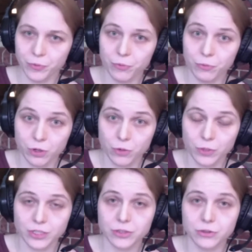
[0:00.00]
going
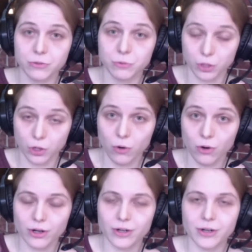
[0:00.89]
to
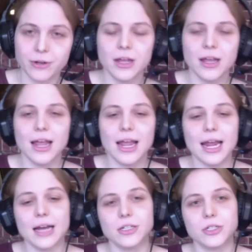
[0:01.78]
record.
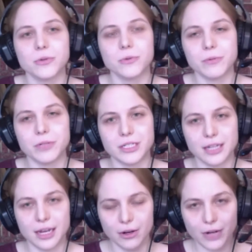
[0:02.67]
And we would
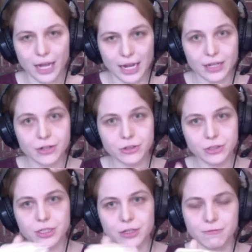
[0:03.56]
say, okay, here's
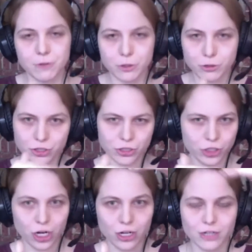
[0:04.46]
the first
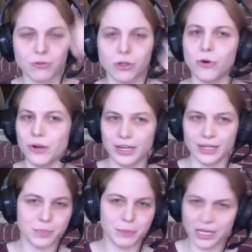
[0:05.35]
chunk of recording. It's
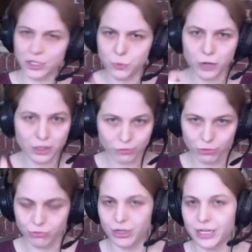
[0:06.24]
page 1 through
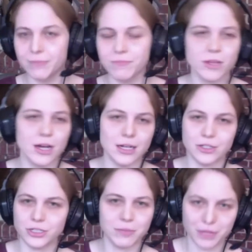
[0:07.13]
3, just
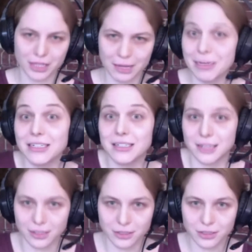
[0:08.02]
something that made
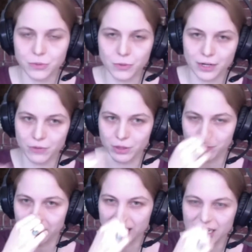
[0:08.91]
sense to whatever the
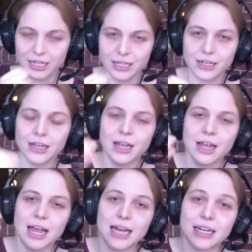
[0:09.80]
play needed.
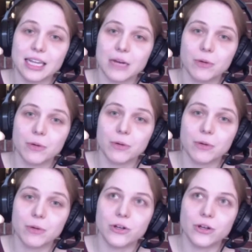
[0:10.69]
And then we
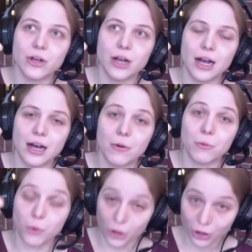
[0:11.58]
would
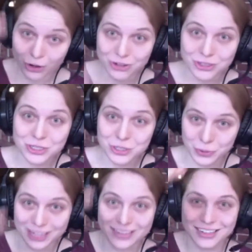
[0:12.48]
rehearse
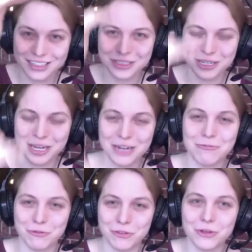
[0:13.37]
quickly, just kind of
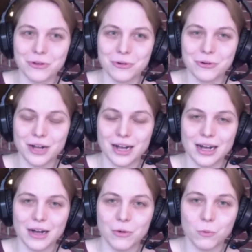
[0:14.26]
review
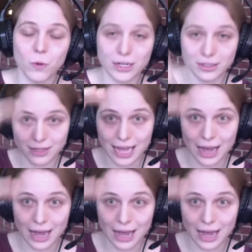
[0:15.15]
what that